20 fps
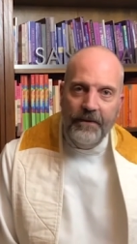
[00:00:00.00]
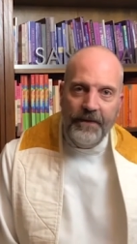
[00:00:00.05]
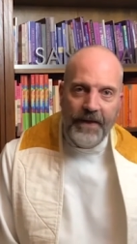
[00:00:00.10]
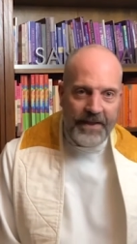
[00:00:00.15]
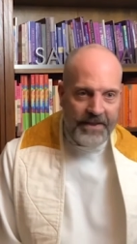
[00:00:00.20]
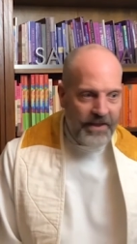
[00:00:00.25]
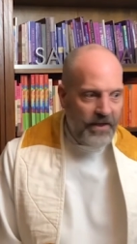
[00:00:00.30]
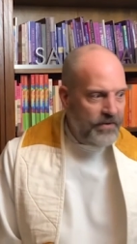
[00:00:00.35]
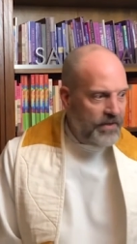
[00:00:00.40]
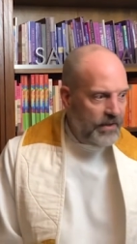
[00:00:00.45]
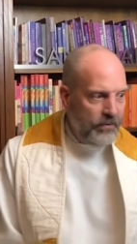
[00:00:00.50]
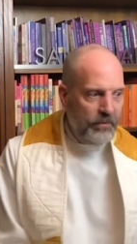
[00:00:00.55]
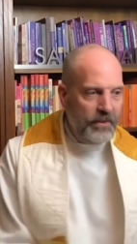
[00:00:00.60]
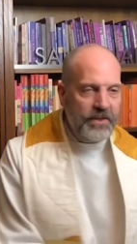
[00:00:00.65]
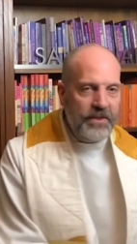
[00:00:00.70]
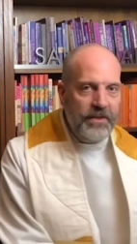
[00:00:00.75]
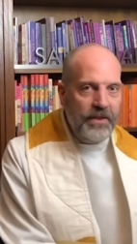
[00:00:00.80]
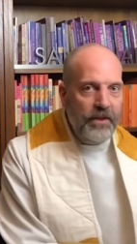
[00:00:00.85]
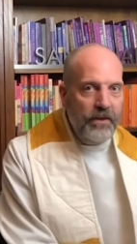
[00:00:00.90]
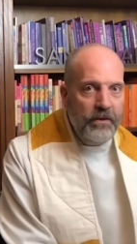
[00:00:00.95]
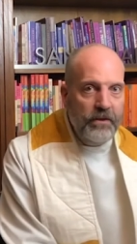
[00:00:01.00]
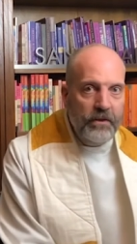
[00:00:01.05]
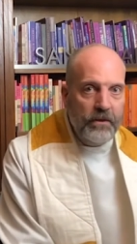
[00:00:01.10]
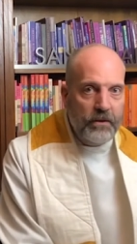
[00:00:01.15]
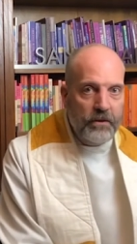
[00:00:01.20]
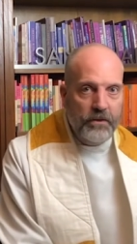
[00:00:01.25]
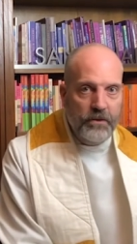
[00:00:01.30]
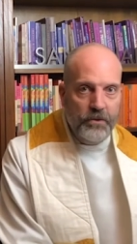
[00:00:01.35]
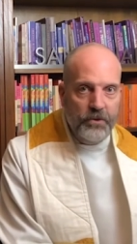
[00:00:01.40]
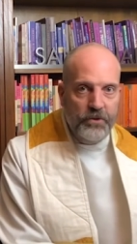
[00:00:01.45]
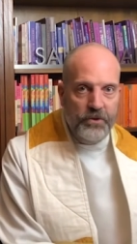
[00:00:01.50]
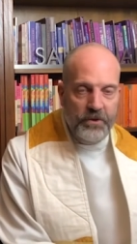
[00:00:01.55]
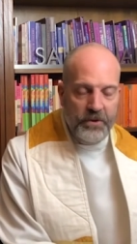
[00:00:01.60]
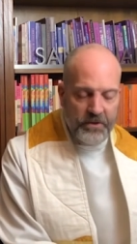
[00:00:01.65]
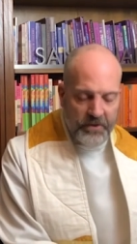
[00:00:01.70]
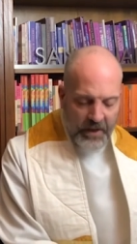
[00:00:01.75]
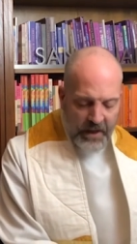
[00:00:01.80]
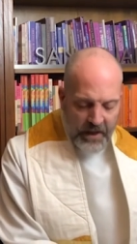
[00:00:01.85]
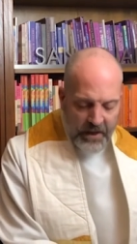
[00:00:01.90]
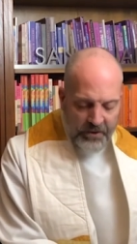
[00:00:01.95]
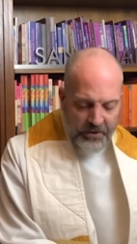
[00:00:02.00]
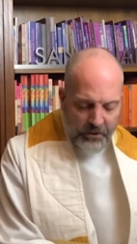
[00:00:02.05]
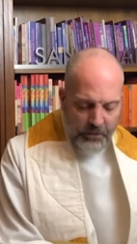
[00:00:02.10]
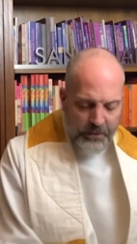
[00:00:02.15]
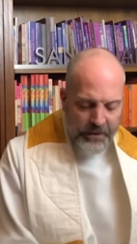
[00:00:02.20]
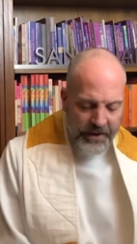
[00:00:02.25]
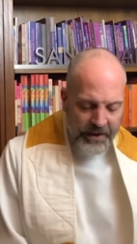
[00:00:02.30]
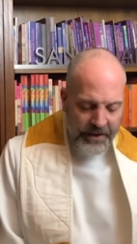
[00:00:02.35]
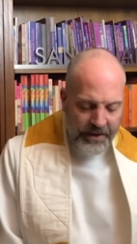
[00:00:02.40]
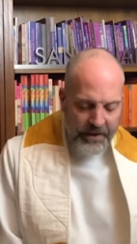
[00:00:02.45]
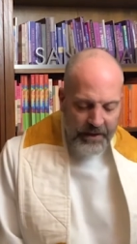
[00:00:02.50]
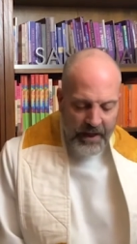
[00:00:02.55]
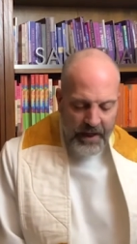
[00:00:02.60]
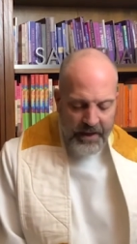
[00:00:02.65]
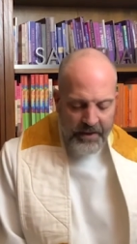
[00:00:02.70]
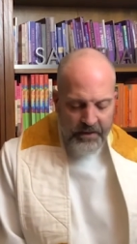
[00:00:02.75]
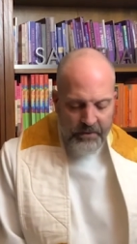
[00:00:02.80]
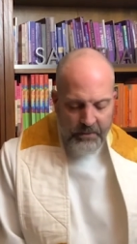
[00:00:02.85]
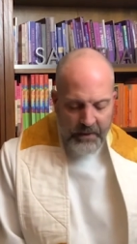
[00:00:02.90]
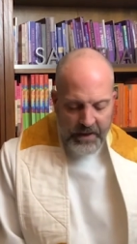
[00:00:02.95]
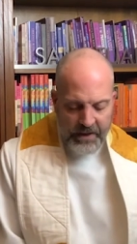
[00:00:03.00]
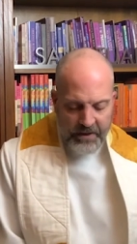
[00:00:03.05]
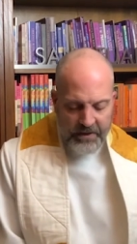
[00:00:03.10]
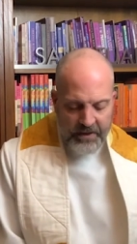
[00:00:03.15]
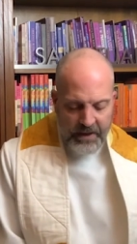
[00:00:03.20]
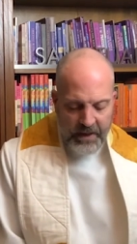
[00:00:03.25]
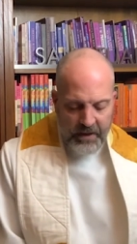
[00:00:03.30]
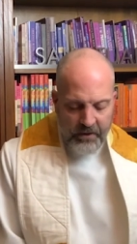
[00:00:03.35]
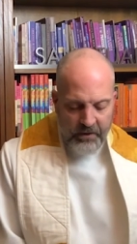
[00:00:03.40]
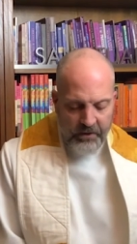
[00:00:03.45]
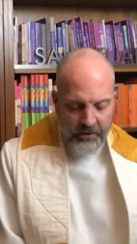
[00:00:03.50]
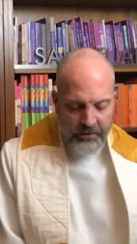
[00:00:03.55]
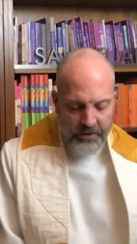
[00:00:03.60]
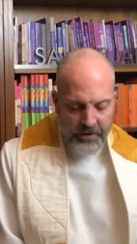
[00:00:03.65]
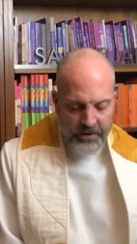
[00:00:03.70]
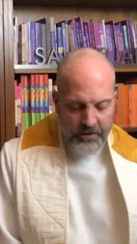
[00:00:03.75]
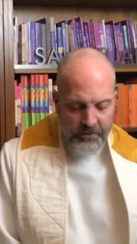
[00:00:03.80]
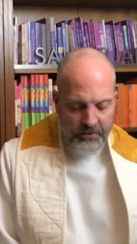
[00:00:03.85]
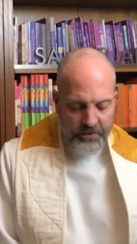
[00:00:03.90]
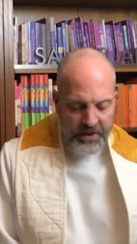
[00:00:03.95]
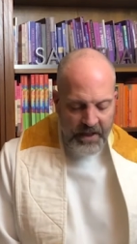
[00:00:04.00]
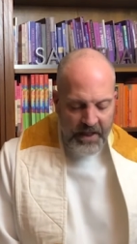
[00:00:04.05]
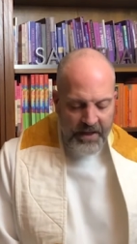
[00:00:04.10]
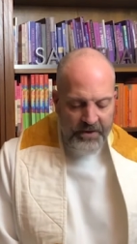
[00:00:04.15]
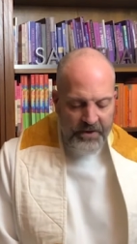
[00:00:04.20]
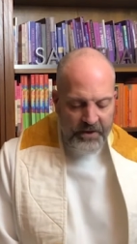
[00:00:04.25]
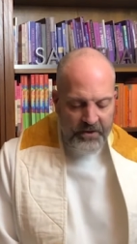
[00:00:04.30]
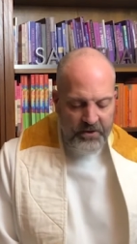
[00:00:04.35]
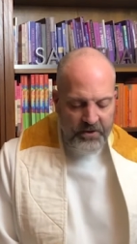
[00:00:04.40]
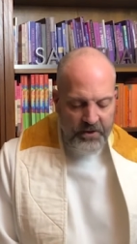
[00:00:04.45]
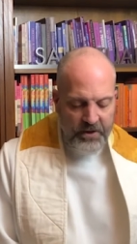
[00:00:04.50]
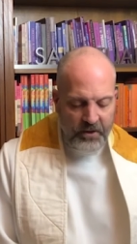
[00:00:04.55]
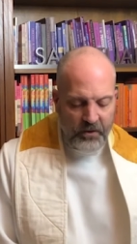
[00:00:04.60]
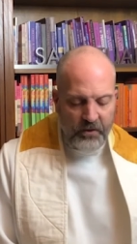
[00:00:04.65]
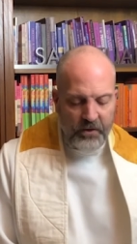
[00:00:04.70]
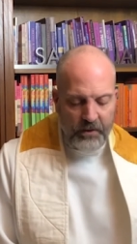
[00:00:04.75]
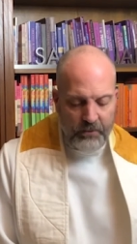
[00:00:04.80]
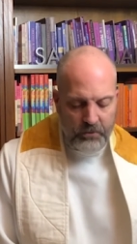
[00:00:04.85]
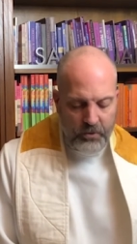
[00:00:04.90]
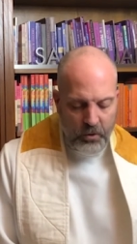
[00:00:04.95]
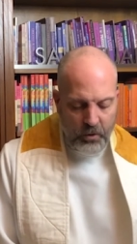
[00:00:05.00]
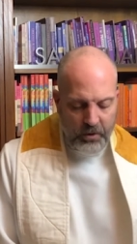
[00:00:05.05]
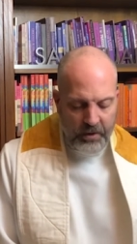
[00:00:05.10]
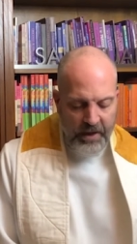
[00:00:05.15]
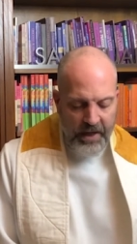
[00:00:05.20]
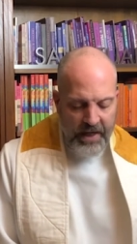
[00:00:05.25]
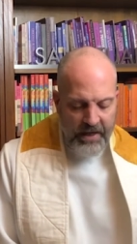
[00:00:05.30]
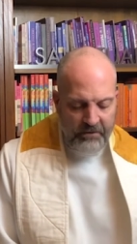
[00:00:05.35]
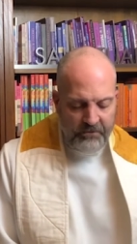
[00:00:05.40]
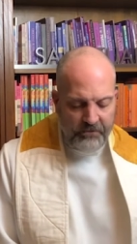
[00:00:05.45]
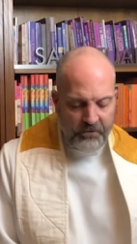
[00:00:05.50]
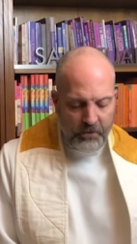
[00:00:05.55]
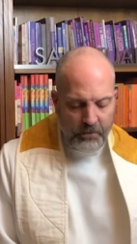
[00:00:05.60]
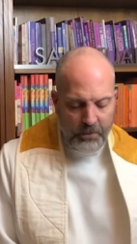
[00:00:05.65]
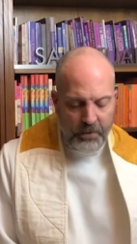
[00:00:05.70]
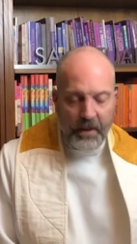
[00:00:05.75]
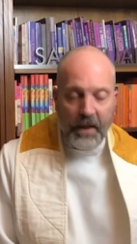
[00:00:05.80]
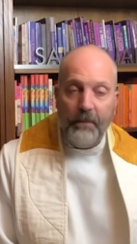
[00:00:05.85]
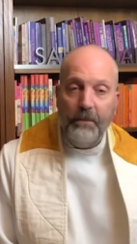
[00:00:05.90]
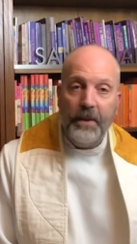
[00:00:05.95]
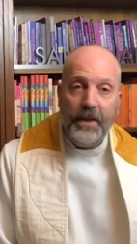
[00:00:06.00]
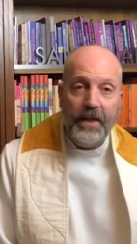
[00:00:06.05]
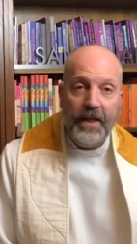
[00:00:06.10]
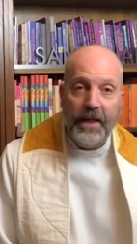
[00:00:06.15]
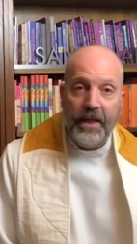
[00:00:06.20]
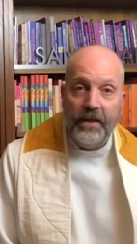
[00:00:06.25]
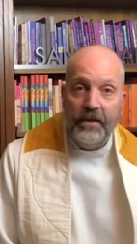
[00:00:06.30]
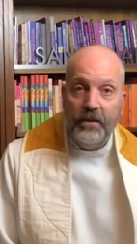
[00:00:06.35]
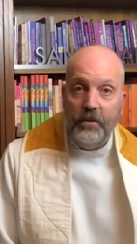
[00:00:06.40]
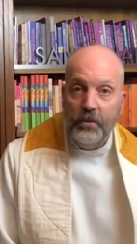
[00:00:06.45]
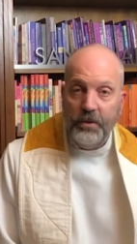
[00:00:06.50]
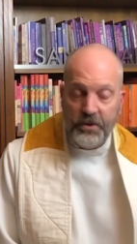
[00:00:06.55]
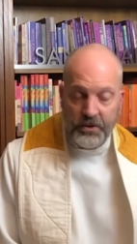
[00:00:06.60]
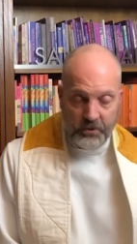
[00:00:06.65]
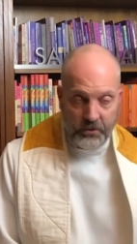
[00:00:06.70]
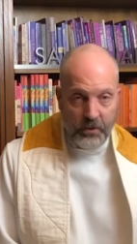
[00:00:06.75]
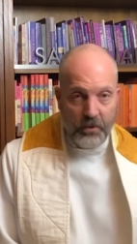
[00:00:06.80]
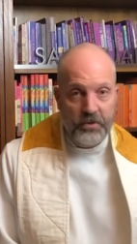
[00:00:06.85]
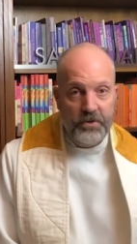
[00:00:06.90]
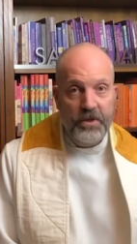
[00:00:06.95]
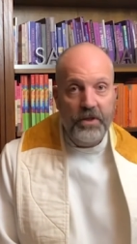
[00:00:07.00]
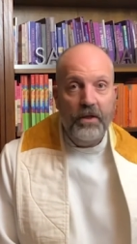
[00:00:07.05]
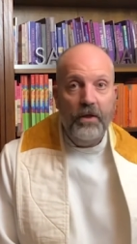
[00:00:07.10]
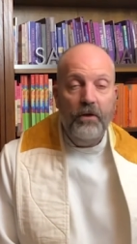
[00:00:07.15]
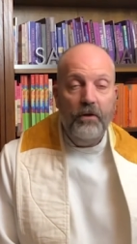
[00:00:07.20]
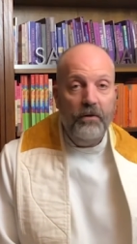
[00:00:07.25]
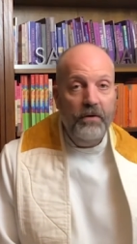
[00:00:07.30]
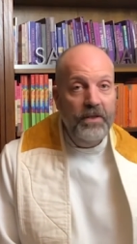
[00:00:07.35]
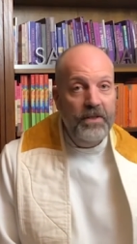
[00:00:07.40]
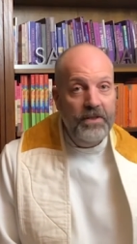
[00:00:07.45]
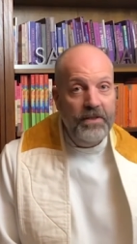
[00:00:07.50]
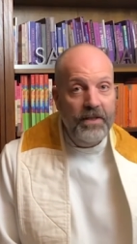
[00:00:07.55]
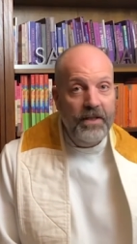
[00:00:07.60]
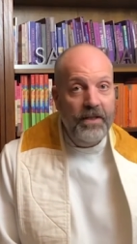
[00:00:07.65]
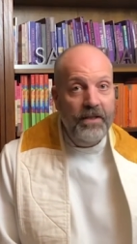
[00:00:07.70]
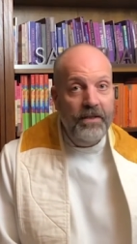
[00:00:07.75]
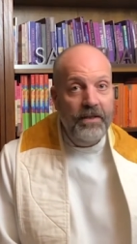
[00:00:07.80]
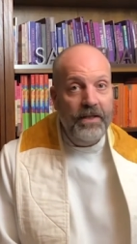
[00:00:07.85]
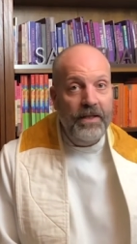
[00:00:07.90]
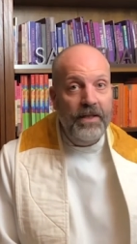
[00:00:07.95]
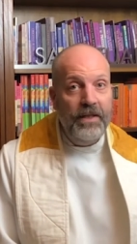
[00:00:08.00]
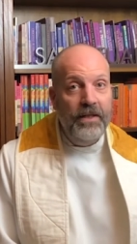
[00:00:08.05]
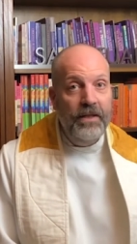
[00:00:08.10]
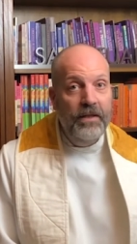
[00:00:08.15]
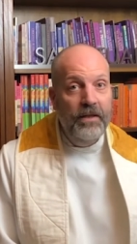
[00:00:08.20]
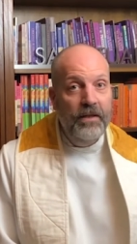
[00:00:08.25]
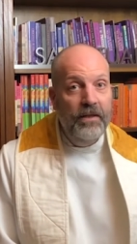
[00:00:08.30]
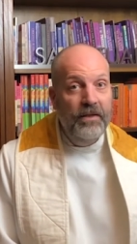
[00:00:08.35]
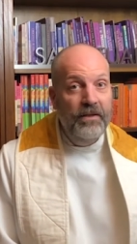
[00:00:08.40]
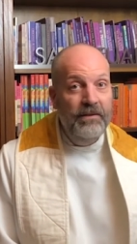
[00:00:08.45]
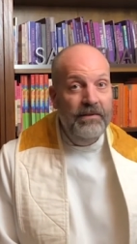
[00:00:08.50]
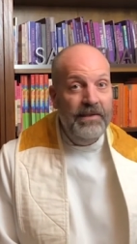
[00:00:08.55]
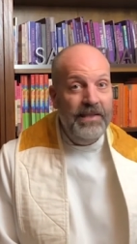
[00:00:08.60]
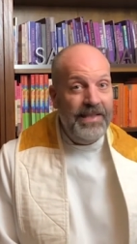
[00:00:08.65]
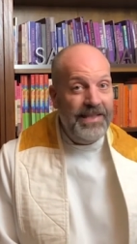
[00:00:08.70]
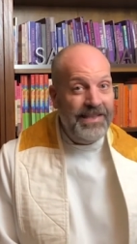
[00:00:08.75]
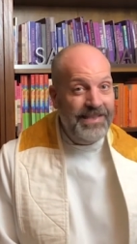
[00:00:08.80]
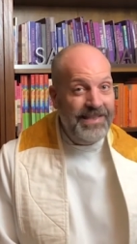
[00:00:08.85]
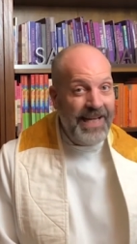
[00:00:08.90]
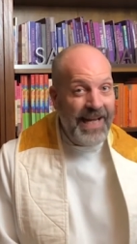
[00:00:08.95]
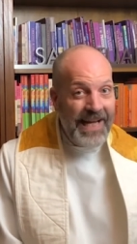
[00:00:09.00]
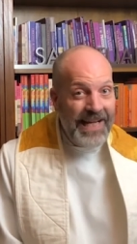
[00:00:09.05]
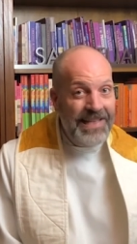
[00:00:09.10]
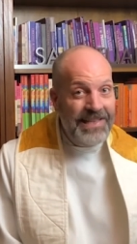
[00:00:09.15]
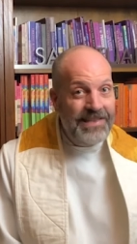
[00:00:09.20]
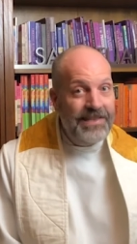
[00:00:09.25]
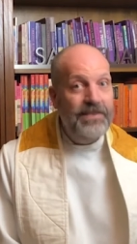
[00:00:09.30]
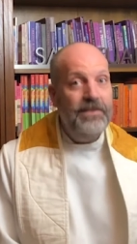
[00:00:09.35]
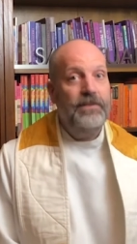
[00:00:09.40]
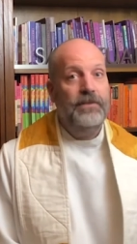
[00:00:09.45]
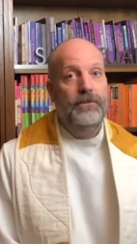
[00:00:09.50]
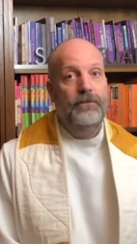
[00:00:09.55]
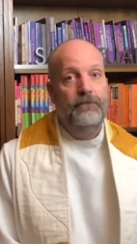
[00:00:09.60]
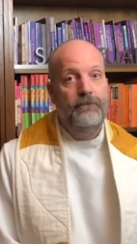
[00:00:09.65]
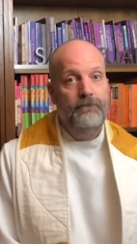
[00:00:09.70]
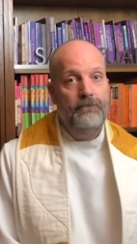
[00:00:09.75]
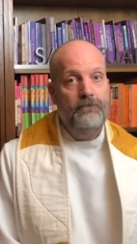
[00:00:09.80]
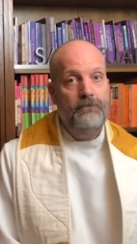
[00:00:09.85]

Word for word: That's how they reach their conclusions. They're being guided by these algorithms that steer them toward hateful propaganda, which grows increasingly intense